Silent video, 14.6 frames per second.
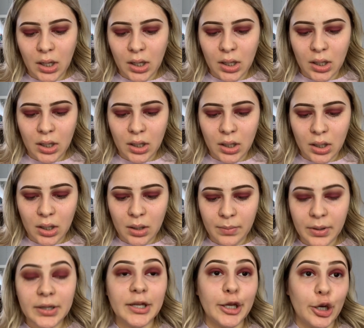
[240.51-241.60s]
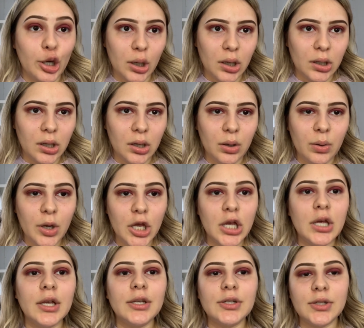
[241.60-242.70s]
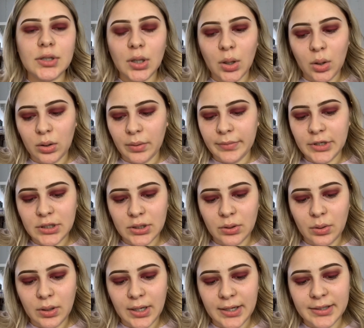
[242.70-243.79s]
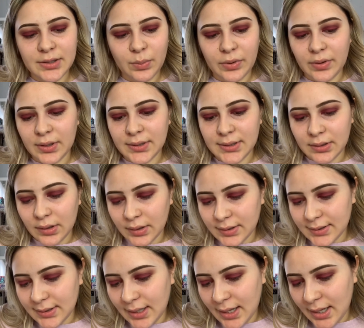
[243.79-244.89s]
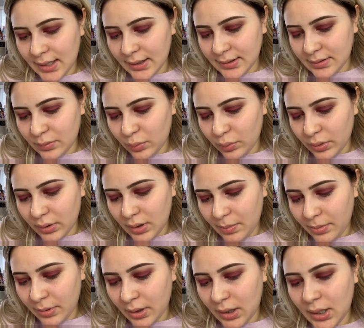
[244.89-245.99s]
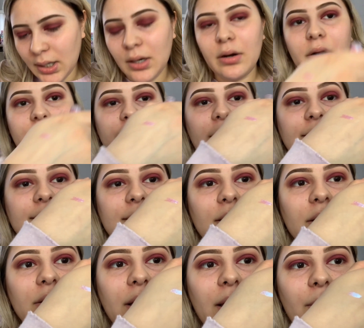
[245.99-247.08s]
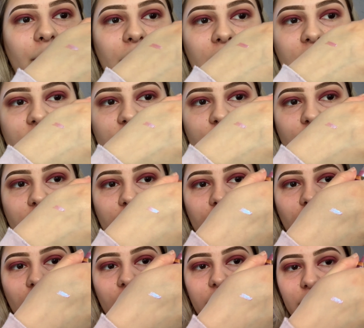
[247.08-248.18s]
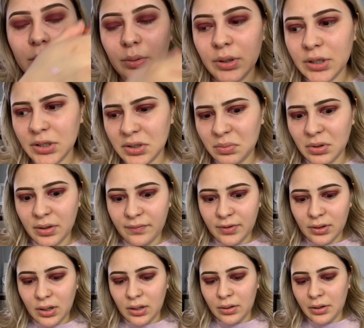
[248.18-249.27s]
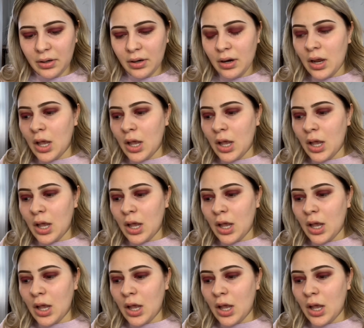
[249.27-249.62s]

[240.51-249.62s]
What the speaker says: Glitter and Glow. So let me show you guys what this looks like. It's a really pretty iridescent, like pinkish, purple, bluish, whatever color.